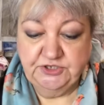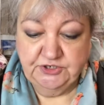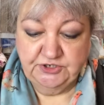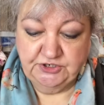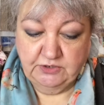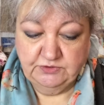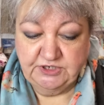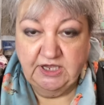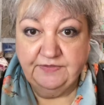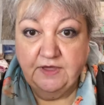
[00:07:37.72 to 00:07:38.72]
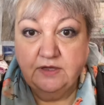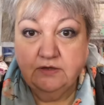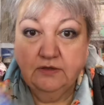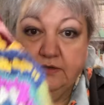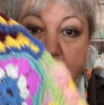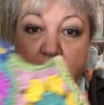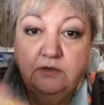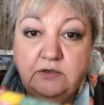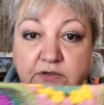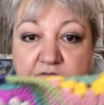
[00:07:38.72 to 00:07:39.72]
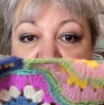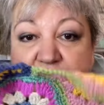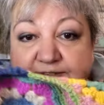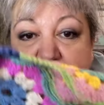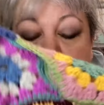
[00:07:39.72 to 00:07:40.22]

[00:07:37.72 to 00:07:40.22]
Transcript: to sew together these.